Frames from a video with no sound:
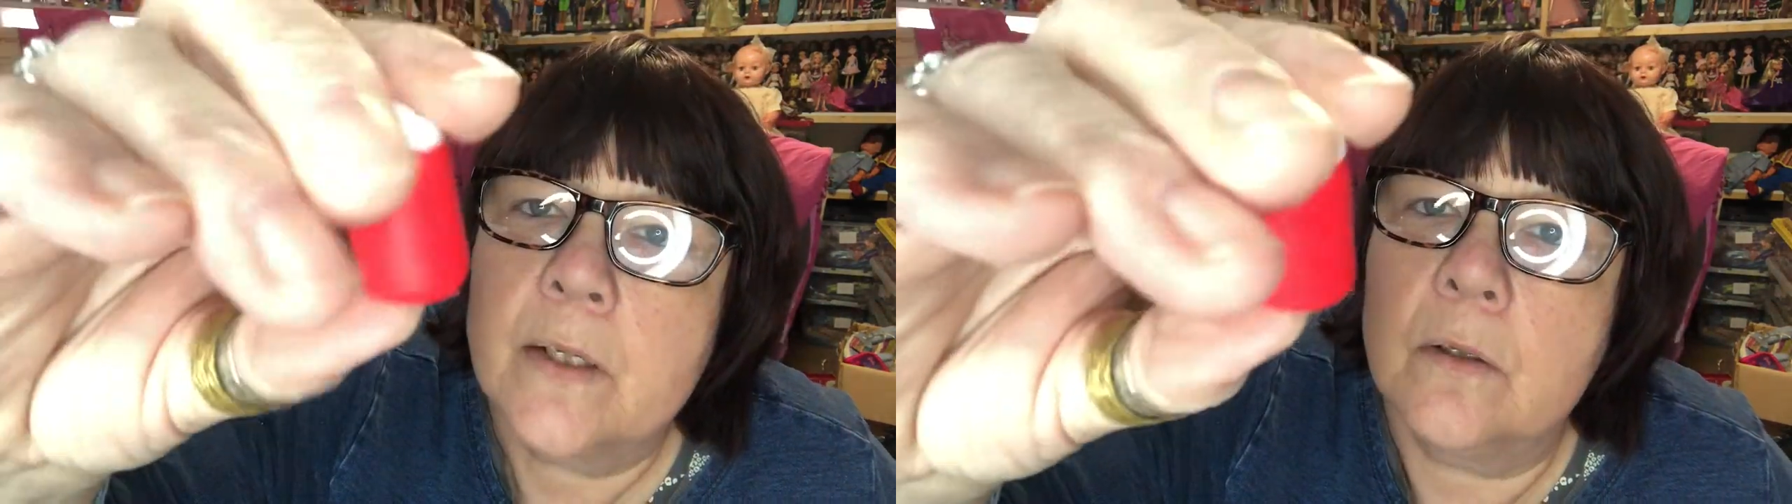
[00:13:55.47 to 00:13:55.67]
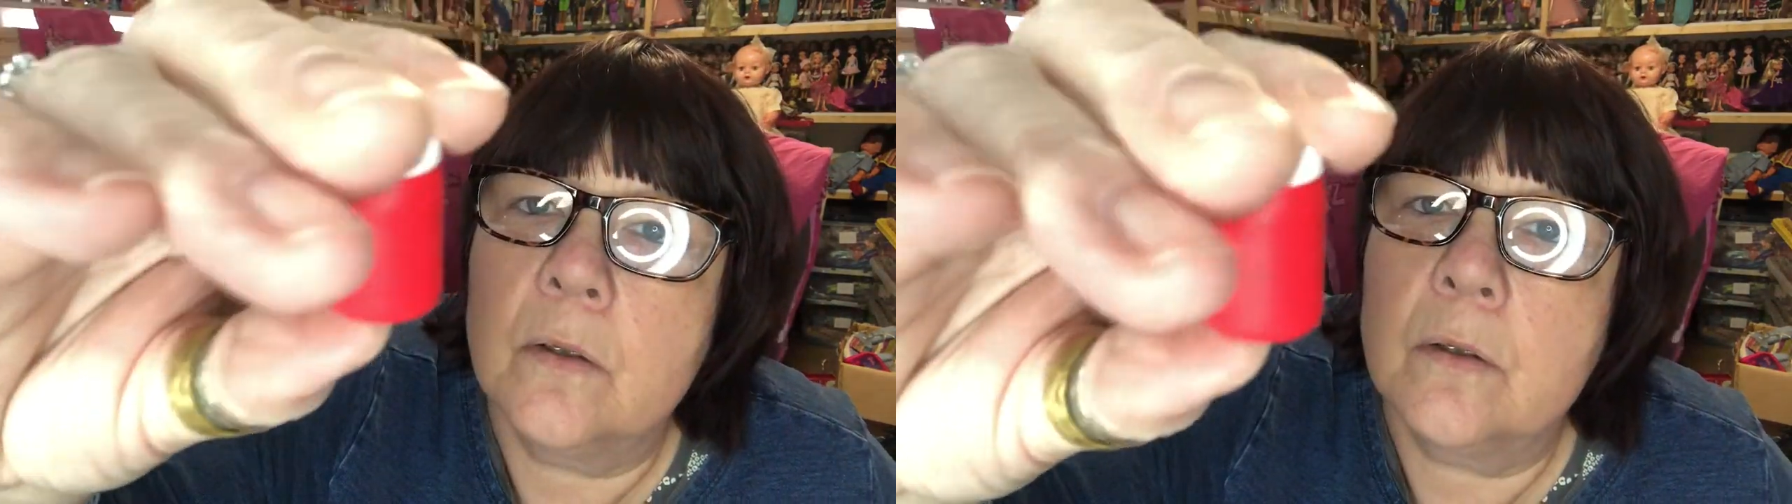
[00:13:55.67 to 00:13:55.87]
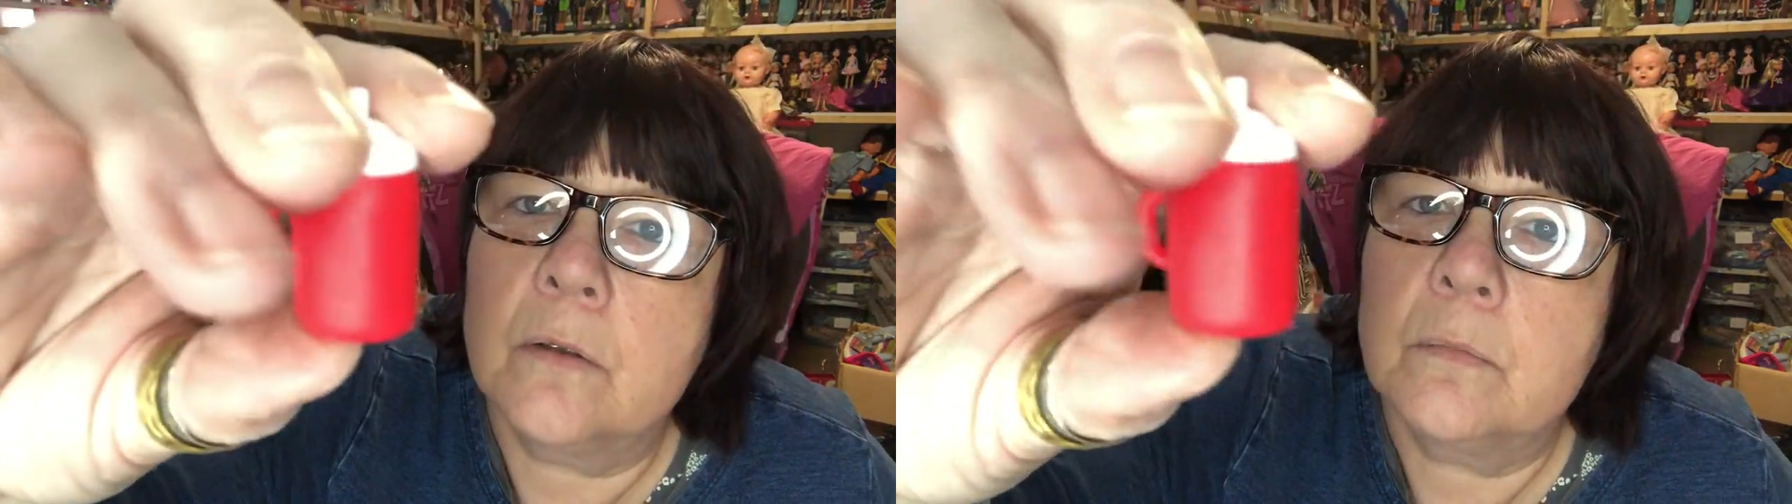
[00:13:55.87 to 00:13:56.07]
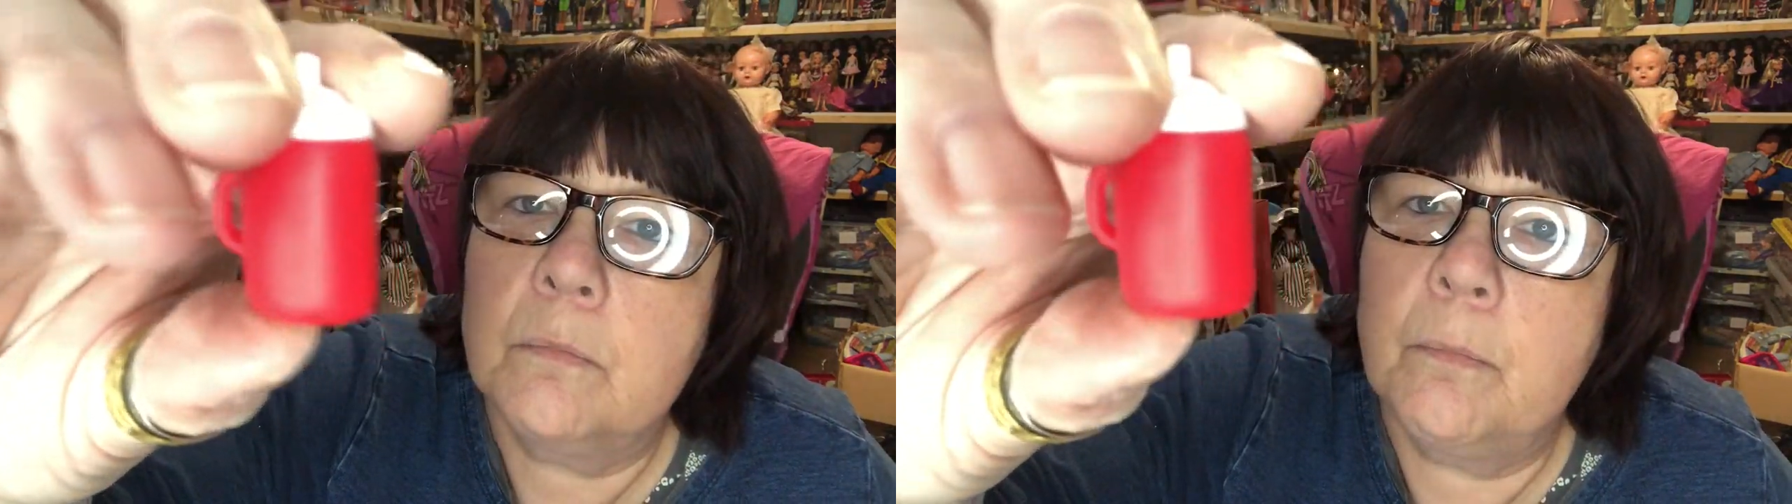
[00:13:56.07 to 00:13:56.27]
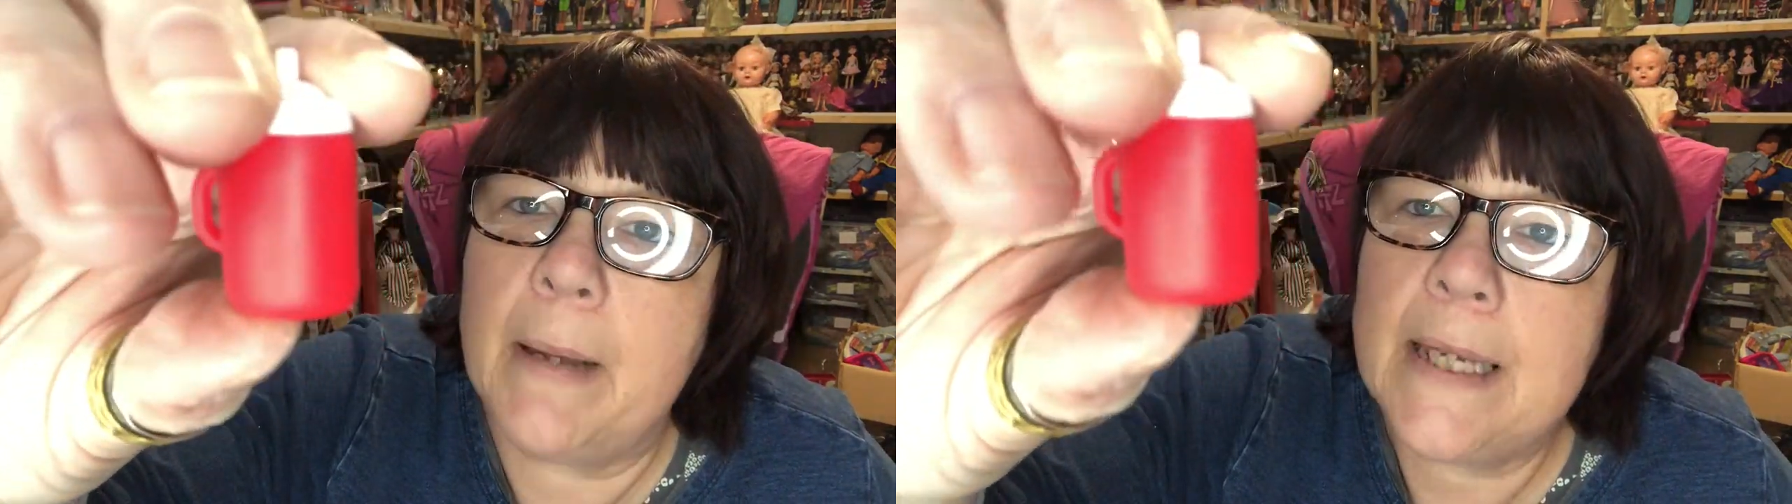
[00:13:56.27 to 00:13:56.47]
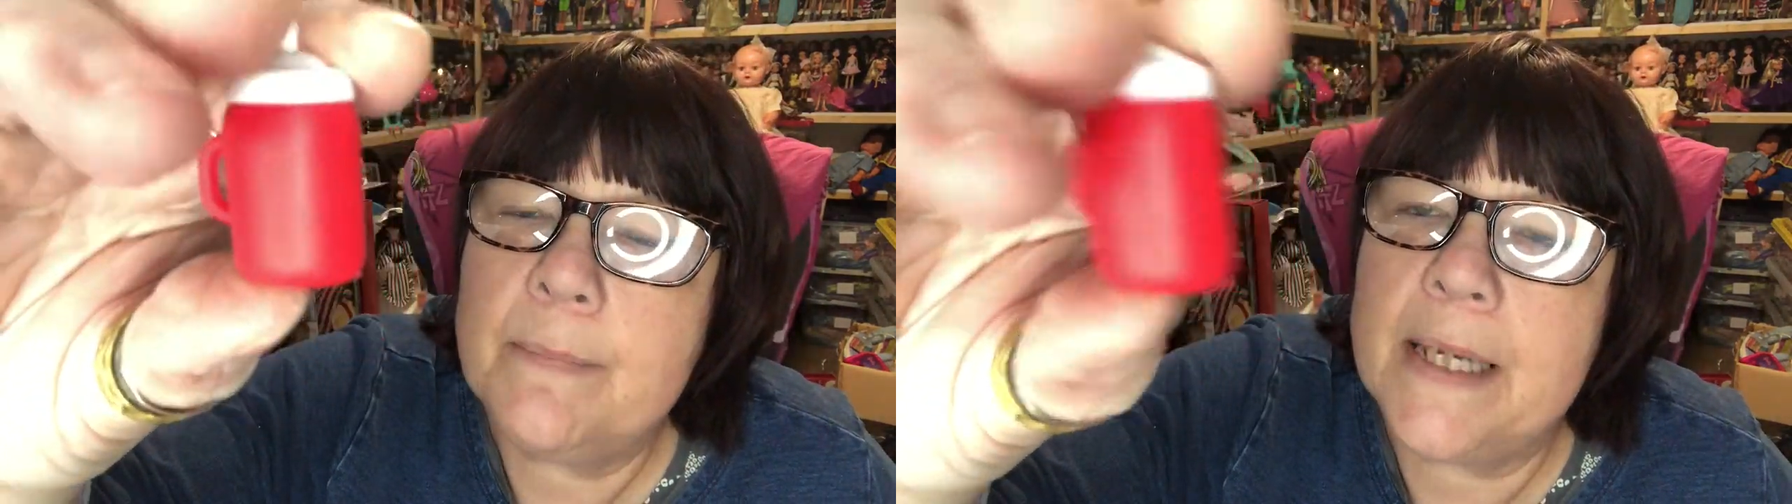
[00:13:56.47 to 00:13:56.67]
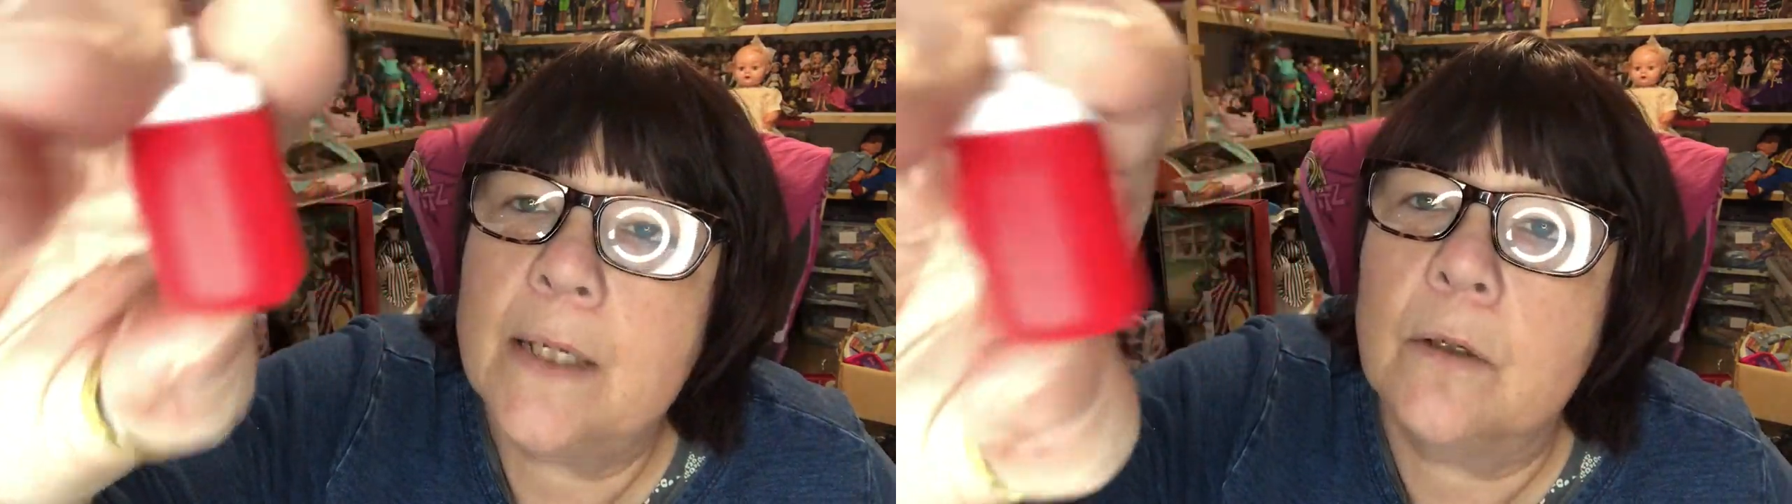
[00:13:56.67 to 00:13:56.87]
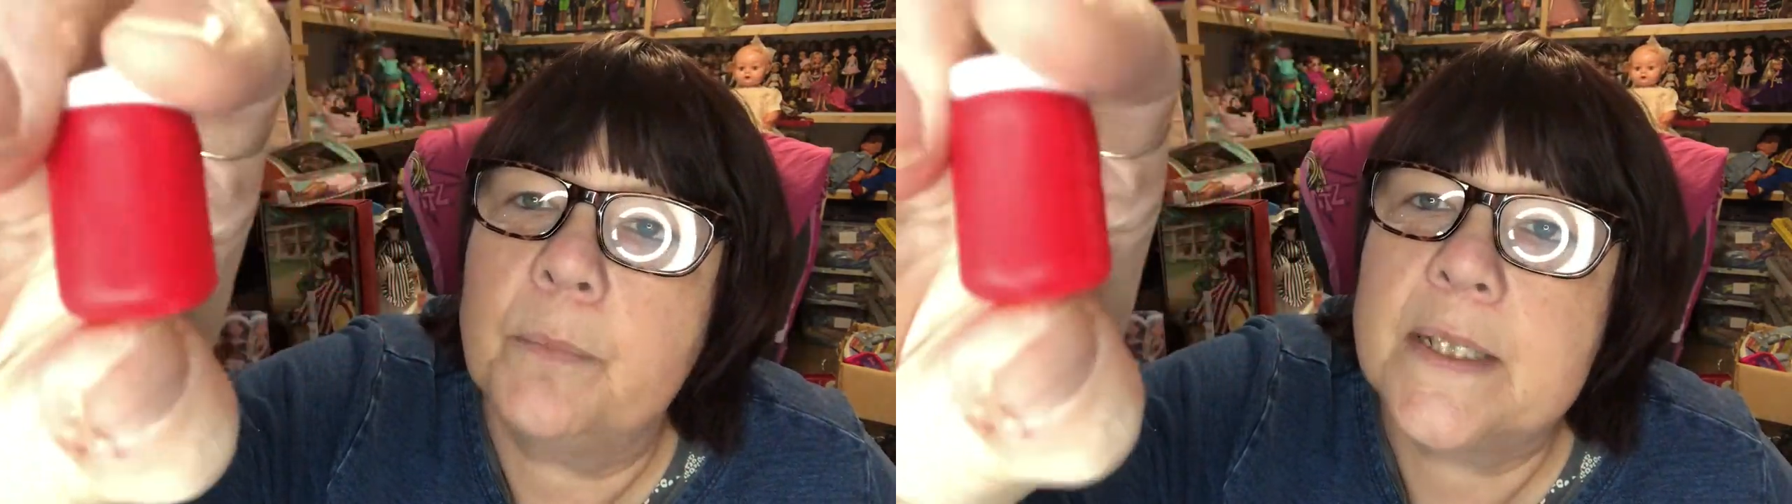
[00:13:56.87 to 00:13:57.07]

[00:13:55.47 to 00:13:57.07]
or baby cup.